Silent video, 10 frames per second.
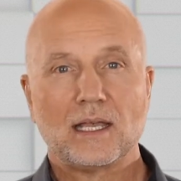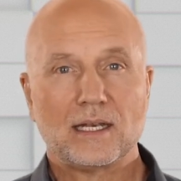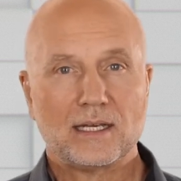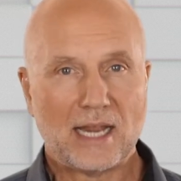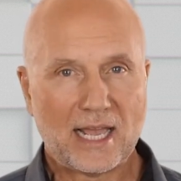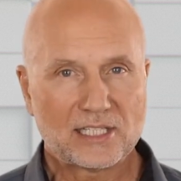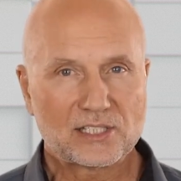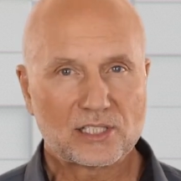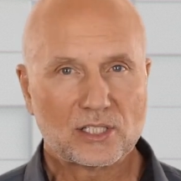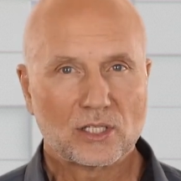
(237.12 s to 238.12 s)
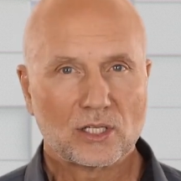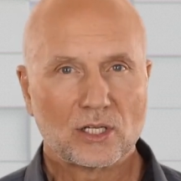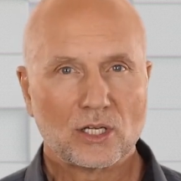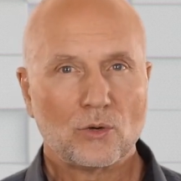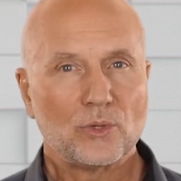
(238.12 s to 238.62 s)
Next,
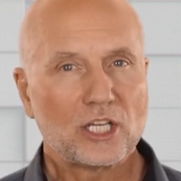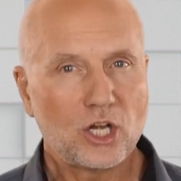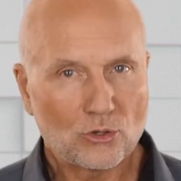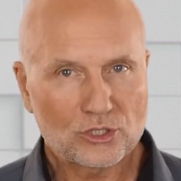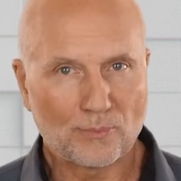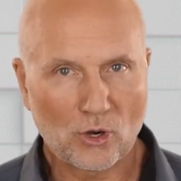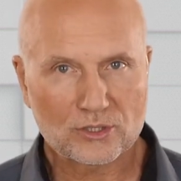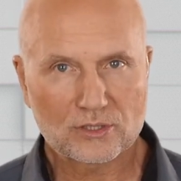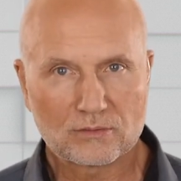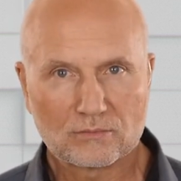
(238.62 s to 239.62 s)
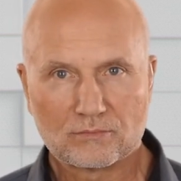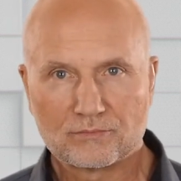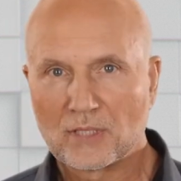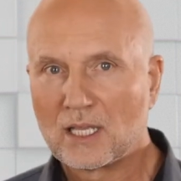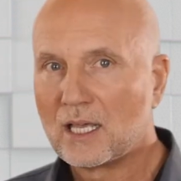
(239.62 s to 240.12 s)
we close the box
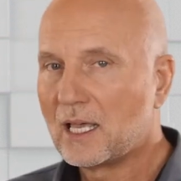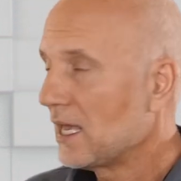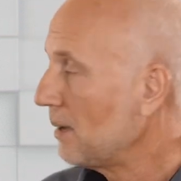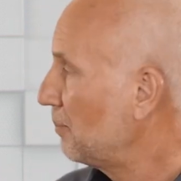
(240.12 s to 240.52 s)
and